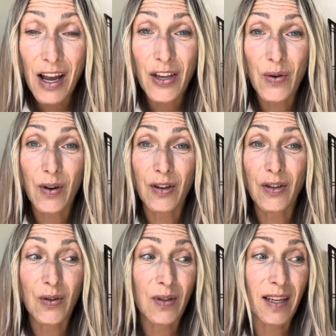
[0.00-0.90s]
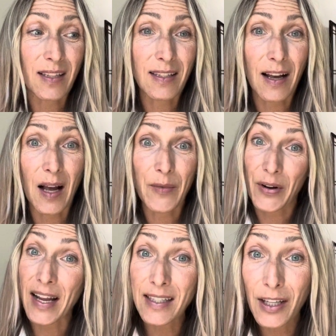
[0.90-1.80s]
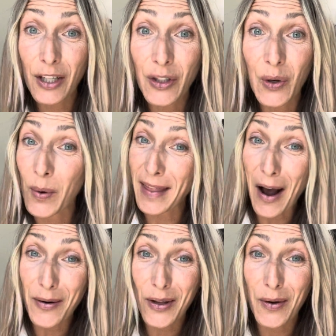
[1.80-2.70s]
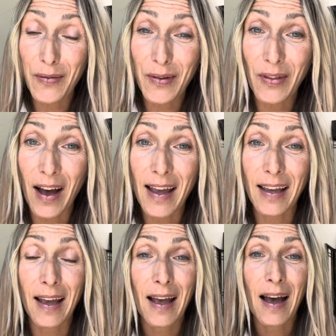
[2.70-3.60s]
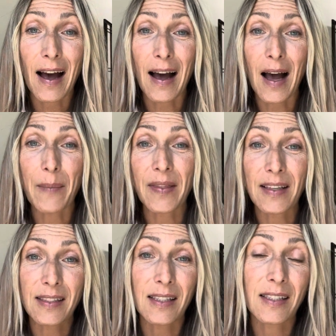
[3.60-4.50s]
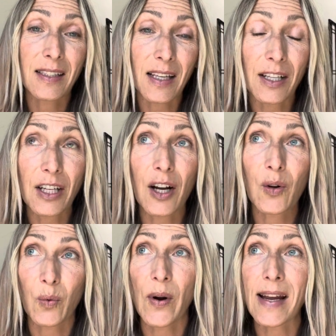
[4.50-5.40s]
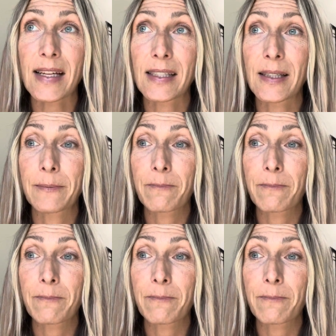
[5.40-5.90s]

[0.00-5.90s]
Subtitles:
You can do this, your kids can do it without you if you'd like, but this is such a great